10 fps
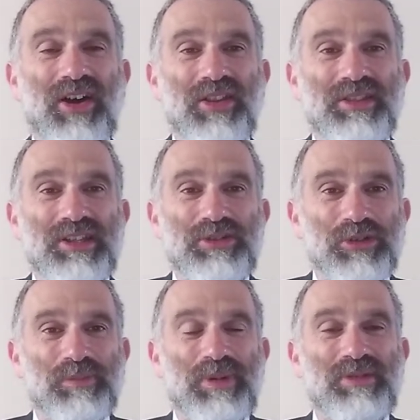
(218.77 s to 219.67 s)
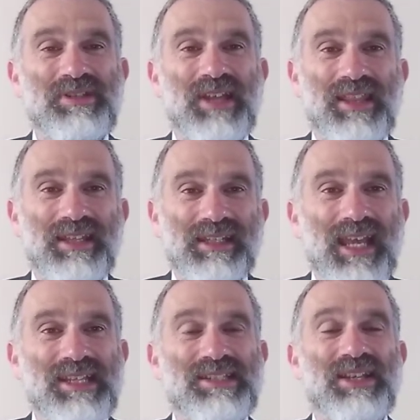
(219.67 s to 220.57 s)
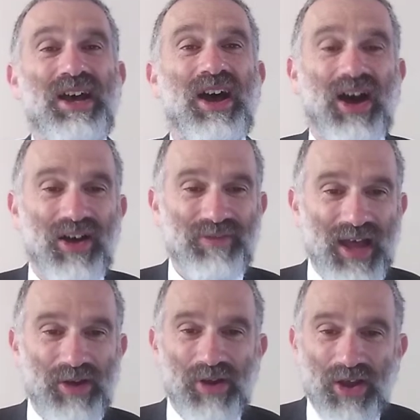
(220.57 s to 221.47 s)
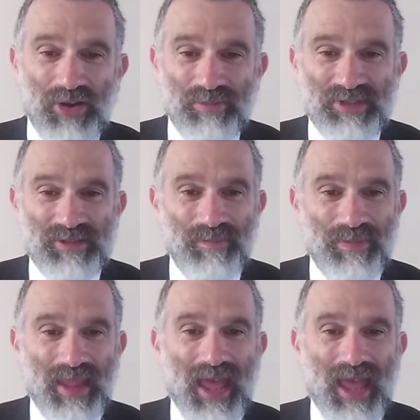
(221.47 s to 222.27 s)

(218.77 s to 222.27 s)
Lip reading: on the doorposts and the gates of our homes.